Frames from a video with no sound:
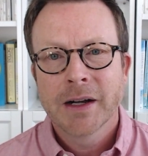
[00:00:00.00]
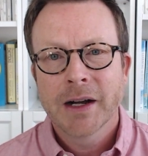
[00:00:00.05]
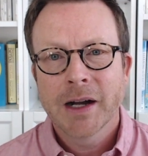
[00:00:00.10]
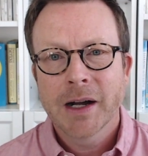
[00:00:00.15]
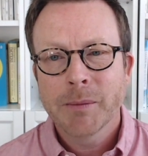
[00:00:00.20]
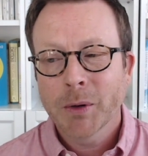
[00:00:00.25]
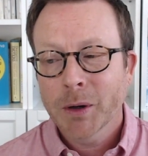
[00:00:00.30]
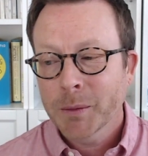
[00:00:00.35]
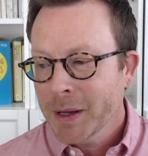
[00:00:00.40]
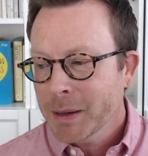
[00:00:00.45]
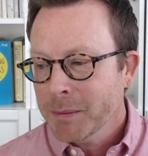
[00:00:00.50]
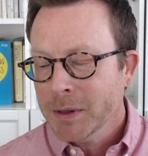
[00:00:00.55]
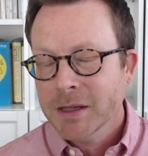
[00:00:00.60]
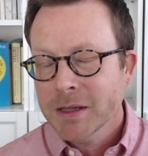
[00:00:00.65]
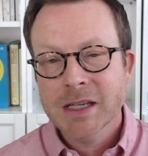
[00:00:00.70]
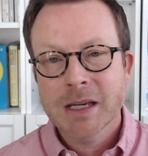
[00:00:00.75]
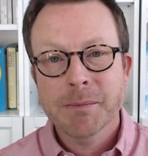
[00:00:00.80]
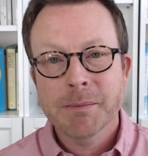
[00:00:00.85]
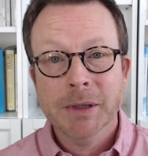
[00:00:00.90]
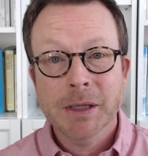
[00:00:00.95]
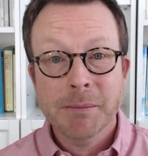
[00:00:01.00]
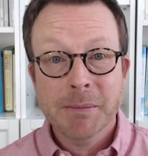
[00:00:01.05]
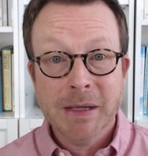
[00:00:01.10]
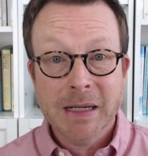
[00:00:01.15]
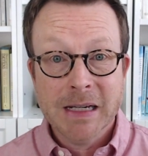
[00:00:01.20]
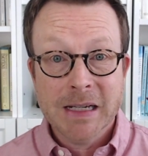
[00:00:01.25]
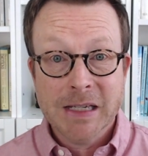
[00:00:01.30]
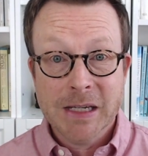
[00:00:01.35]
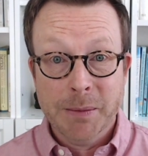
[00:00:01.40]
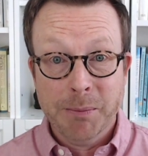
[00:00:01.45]
or maybe simply
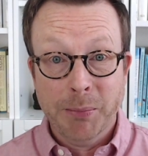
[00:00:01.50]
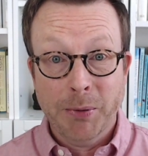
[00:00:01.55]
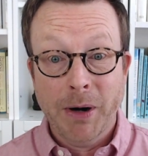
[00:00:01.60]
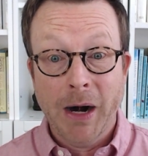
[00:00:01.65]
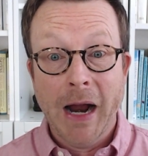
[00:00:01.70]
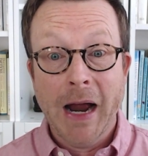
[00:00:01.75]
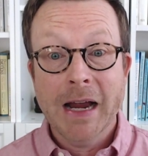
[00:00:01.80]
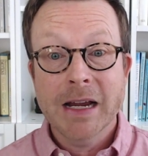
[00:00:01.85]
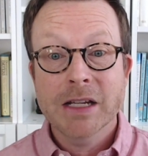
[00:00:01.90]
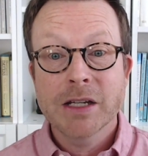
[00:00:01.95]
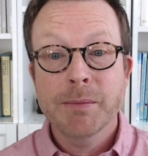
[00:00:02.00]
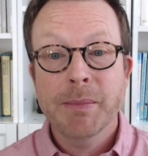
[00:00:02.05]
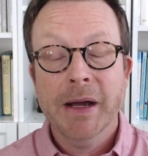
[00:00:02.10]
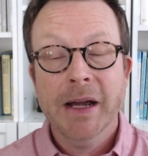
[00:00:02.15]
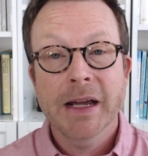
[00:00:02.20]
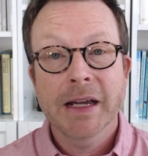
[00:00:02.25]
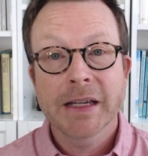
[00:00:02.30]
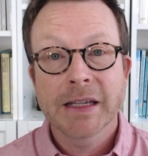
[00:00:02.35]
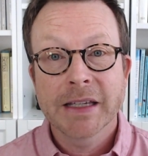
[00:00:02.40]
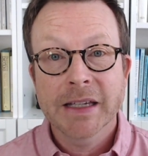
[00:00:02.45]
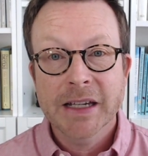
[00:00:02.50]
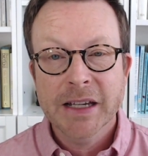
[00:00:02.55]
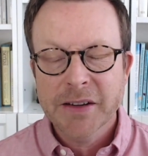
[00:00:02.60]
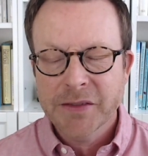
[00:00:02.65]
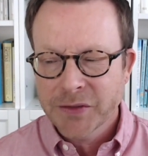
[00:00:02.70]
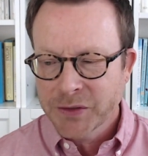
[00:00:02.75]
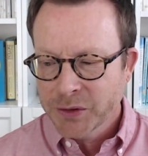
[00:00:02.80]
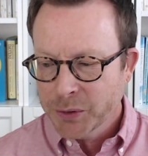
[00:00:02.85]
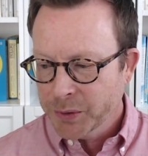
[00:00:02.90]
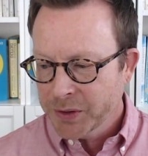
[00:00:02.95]
being surprised by a
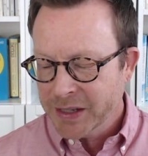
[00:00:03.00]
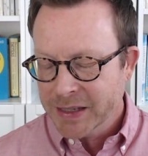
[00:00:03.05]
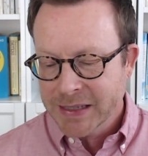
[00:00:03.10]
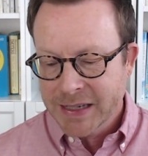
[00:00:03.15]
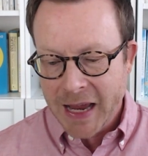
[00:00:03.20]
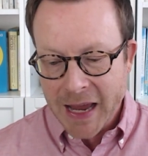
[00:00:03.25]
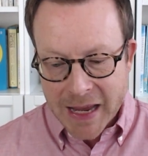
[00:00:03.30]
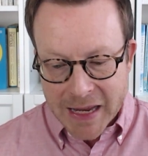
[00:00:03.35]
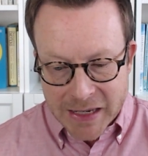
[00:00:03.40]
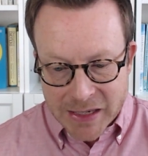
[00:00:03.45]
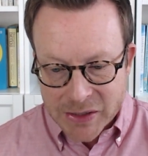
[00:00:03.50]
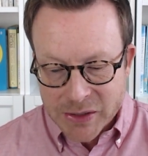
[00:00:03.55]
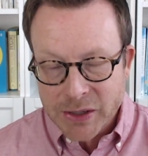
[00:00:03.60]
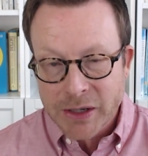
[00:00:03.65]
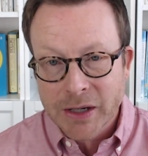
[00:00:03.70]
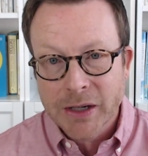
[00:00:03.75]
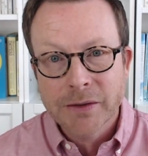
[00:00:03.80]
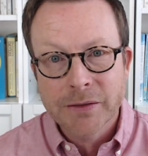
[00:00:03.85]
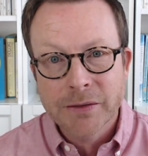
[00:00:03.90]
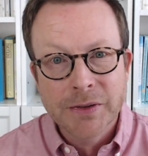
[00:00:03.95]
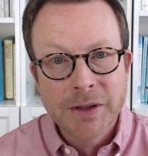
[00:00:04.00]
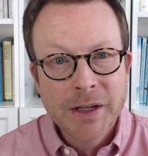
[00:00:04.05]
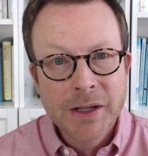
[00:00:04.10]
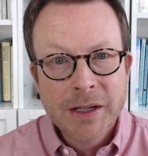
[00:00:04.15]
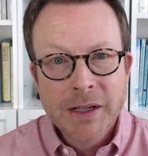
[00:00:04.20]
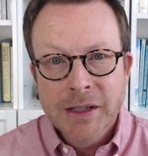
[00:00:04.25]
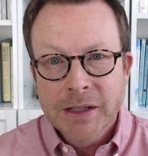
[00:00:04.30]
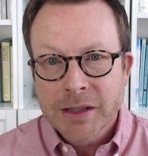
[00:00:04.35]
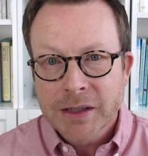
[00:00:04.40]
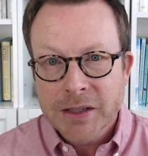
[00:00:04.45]
gift or the taste of
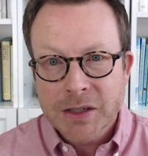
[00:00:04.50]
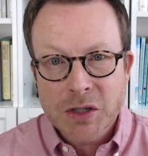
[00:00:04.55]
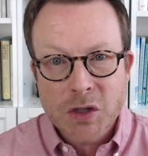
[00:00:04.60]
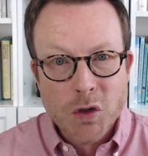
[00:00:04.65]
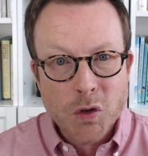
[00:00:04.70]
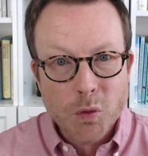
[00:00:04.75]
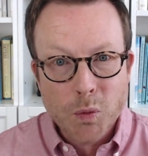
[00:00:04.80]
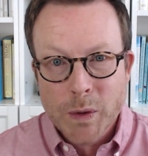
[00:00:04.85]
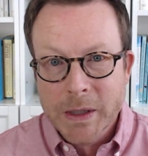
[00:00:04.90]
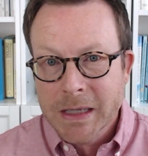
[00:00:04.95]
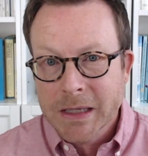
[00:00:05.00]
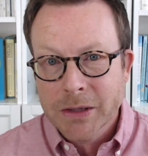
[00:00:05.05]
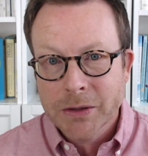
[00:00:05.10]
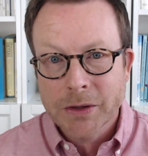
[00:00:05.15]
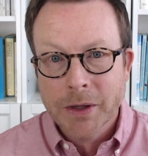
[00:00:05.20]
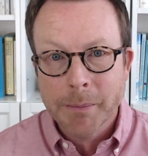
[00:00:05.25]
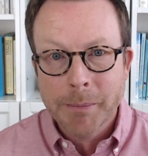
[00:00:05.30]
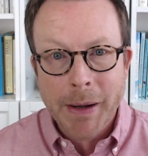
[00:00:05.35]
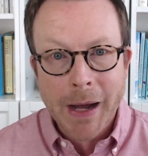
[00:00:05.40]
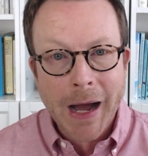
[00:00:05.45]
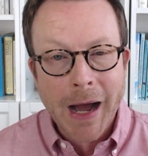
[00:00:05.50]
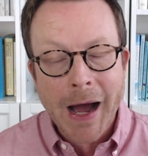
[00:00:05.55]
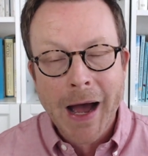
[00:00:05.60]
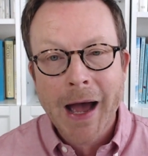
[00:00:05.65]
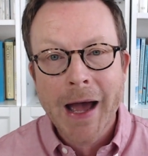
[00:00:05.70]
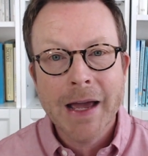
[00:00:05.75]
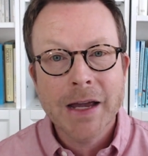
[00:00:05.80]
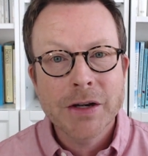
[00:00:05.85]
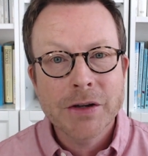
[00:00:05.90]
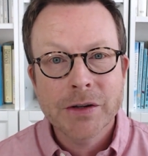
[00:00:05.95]
the sweets or the
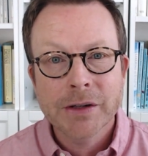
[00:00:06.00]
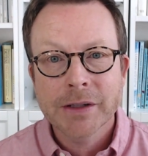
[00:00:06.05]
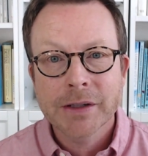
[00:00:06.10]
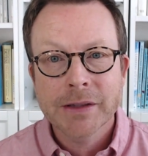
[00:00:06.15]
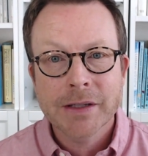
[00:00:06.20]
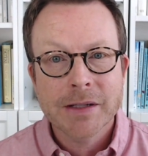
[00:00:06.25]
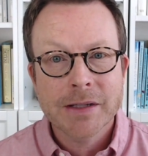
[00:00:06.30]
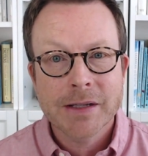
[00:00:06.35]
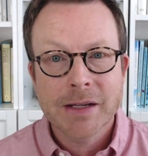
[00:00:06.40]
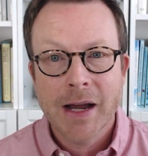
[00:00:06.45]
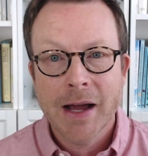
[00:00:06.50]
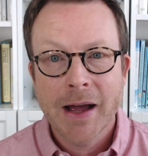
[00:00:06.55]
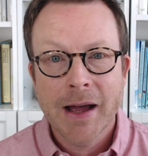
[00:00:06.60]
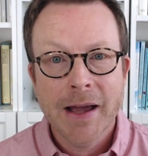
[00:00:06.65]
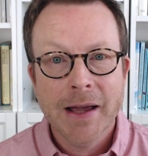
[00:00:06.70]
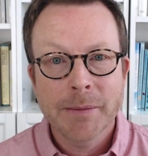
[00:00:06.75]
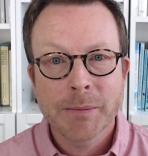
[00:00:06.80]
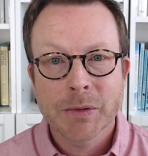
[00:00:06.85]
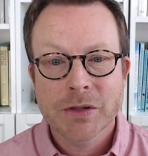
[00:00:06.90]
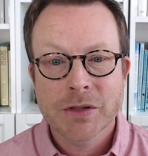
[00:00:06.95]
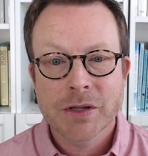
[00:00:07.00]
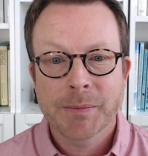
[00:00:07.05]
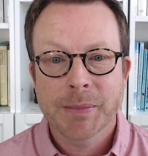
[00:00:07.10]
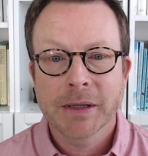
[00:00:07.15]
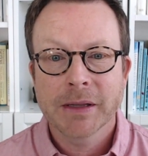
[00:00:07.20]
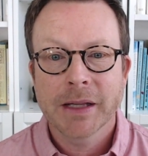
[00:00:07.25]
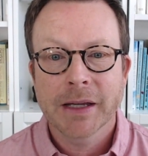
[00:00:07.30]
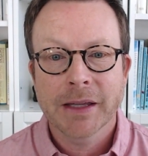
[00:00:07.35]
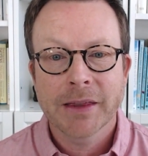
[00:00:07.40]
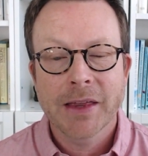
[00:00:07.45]
pie during this time or
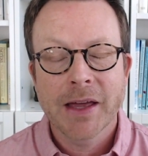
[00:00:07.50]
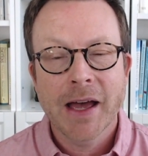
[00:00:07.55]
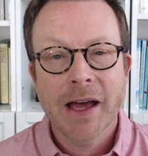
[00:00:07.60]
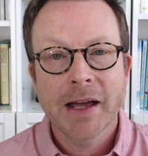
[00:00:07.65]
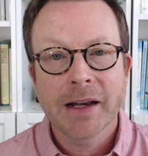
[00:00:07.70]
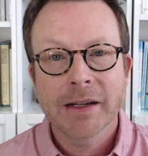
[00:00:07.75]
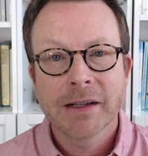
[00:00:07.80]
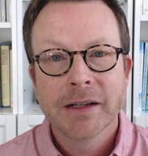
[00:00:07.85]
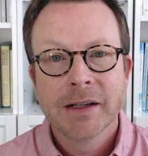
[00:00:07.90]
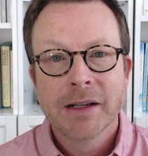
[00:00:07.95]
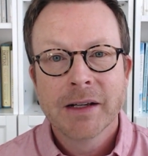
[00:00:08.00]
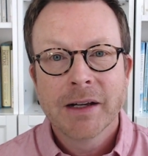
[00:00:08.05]
something like that.